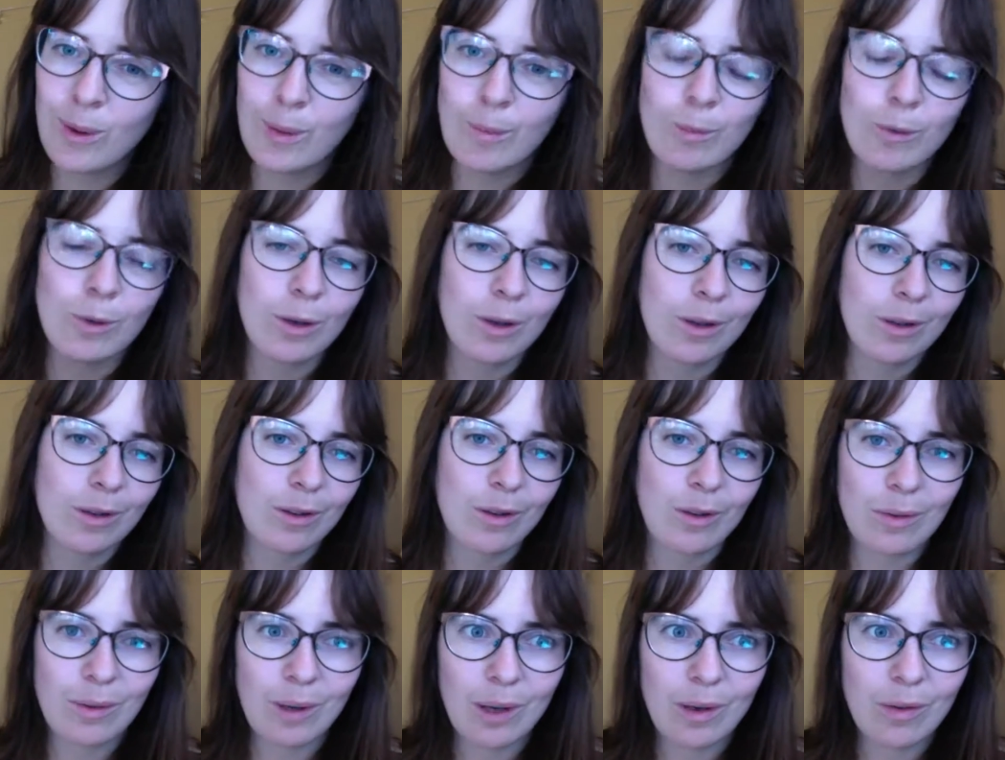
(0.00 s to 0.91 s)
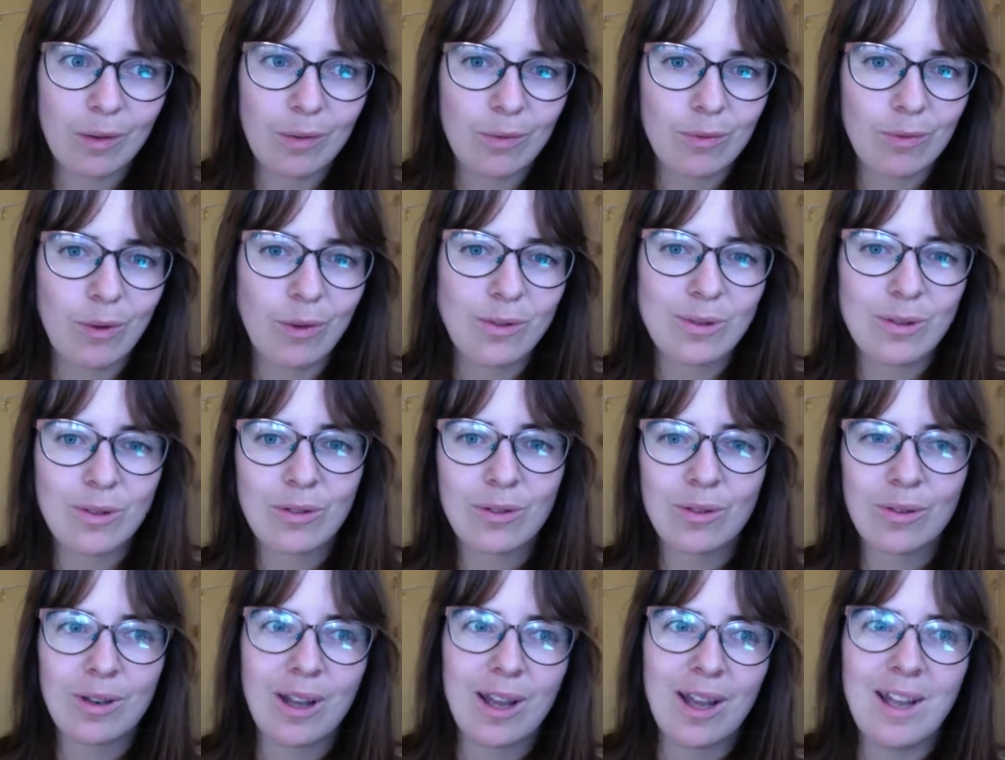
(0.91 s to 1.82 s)
I'm not going to focus
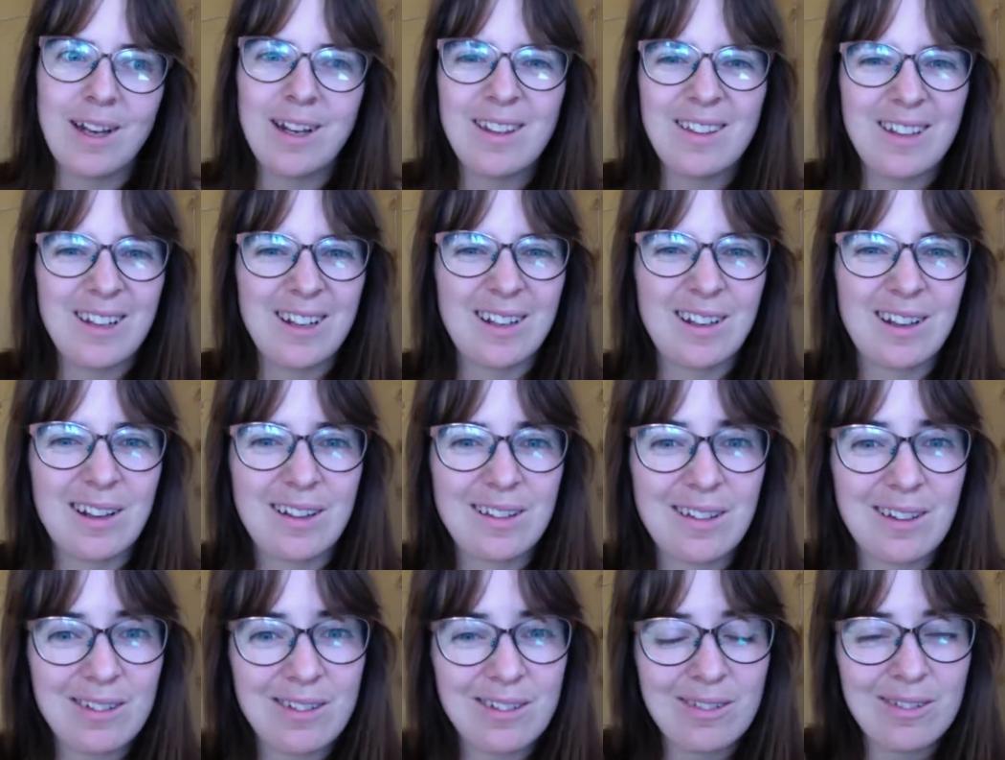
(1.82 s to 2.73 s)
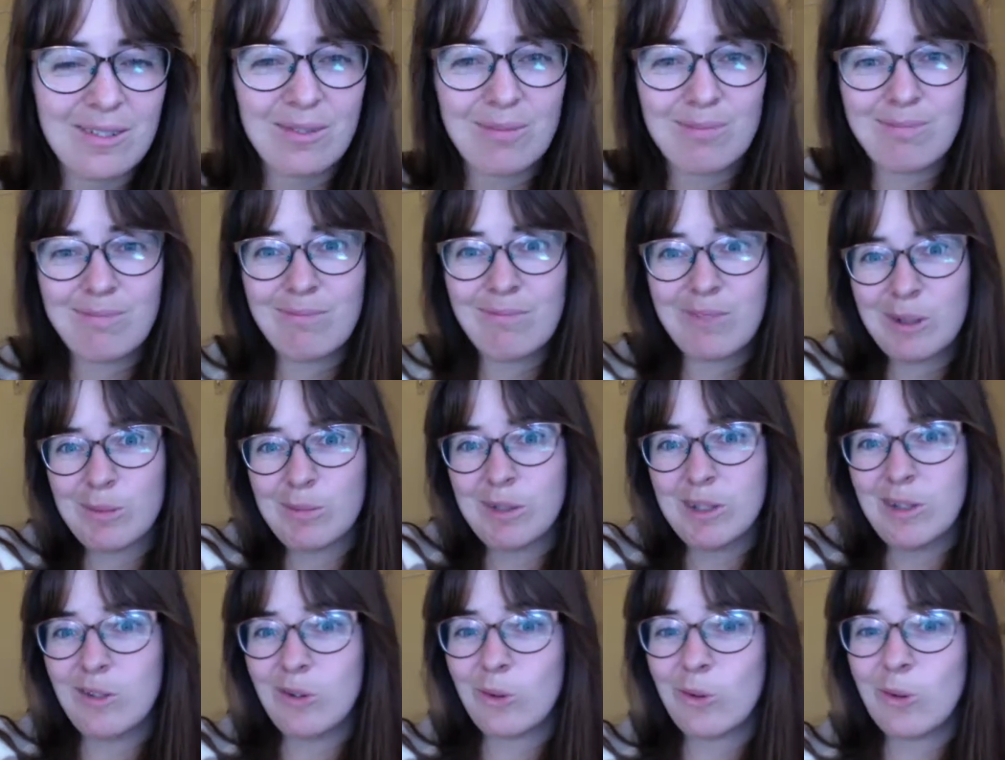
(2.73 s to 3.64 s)
on anything that doesn't bring
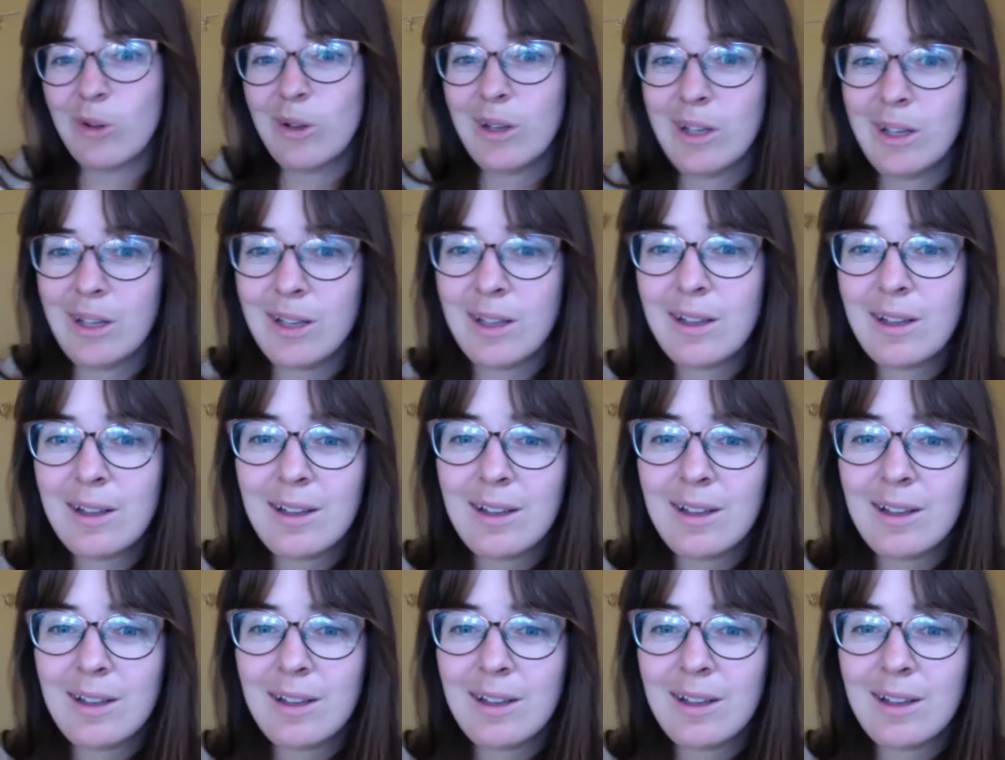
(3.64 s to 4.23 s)
me joy,